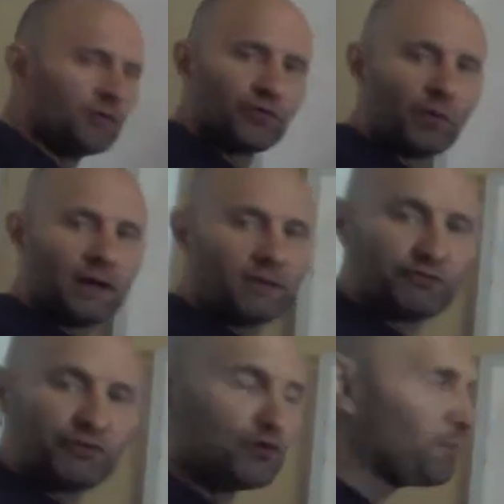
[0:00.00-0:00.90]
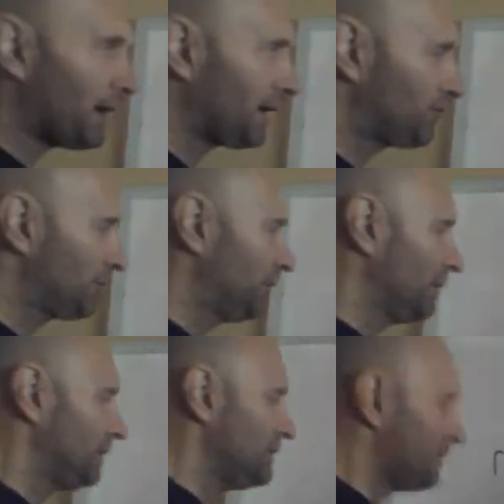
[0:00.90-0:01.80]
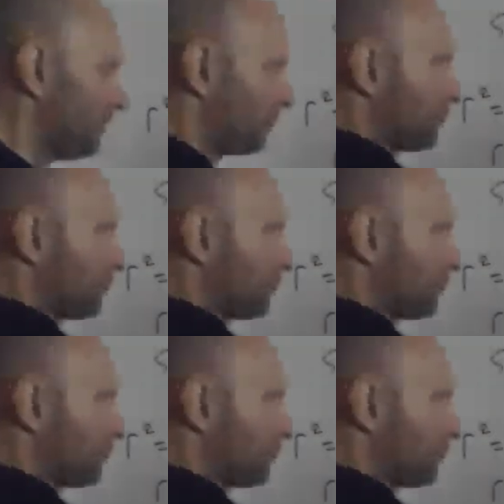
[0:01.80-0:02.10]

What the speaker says: So I have 2 possibilities here.